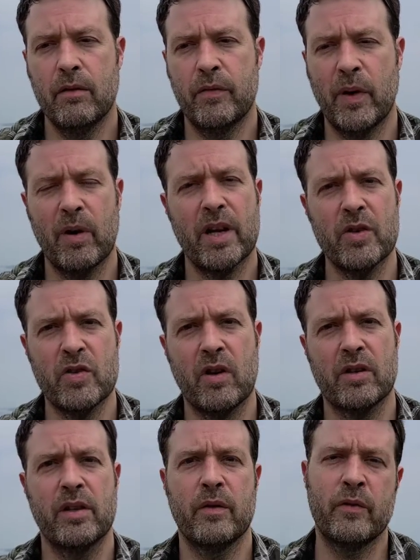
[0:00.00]
very
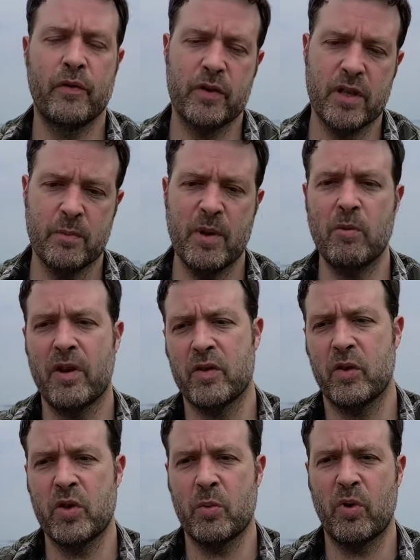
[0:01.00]
constructive dispute
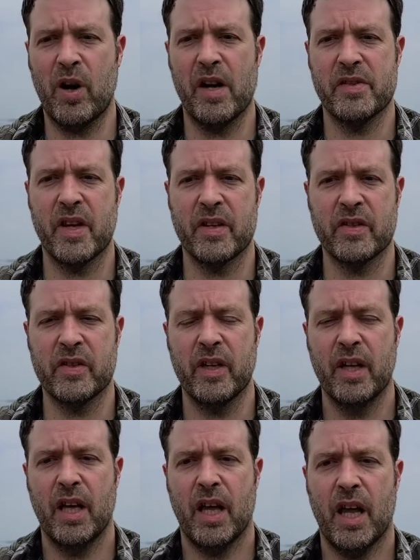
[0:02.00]
resolution process.
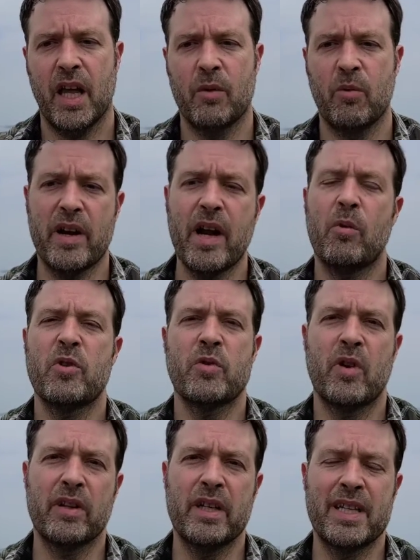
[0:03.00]
And right now we're
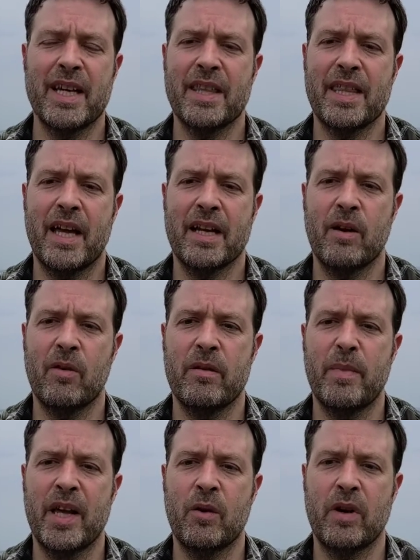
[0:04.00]
struggling to get that here in the
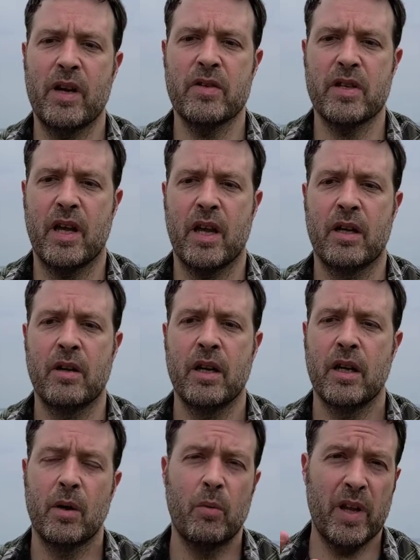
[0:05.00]
Maine Greens, and
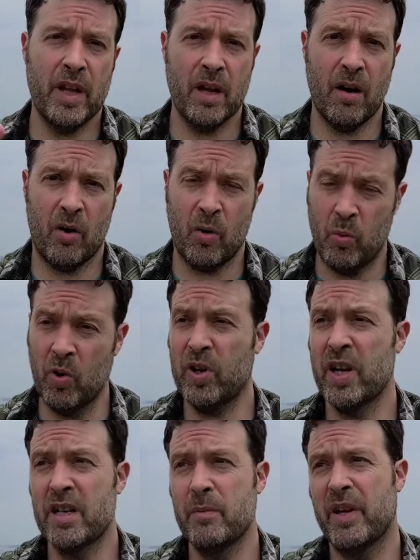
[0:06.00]
we are
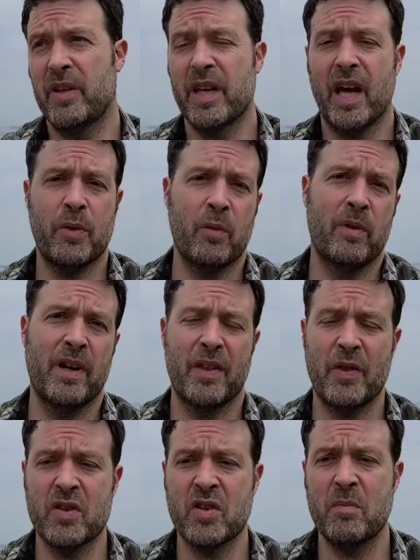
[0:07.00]
working to build that through an
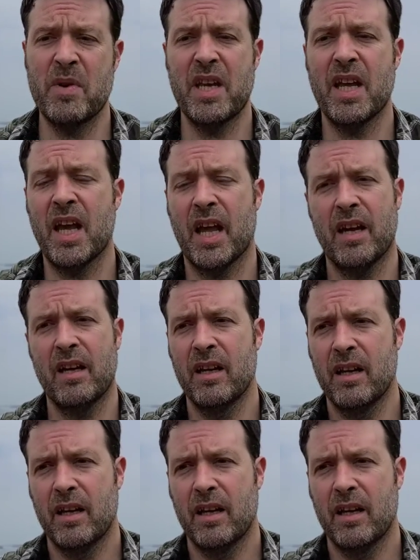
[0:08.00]
ethics committee and